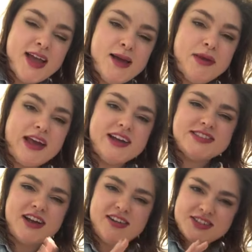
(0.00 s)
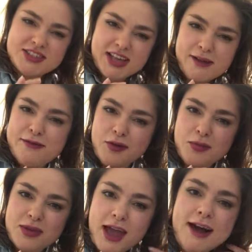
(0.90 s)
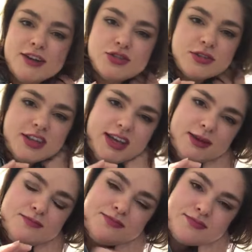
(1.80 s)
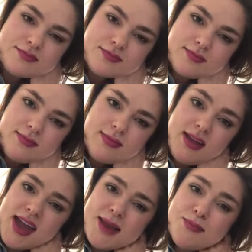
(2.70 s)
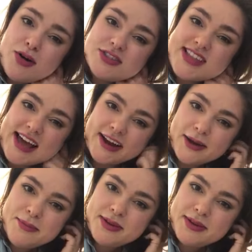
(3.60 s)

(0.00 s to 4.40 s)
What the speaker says: because I'll just like film casually and post that up.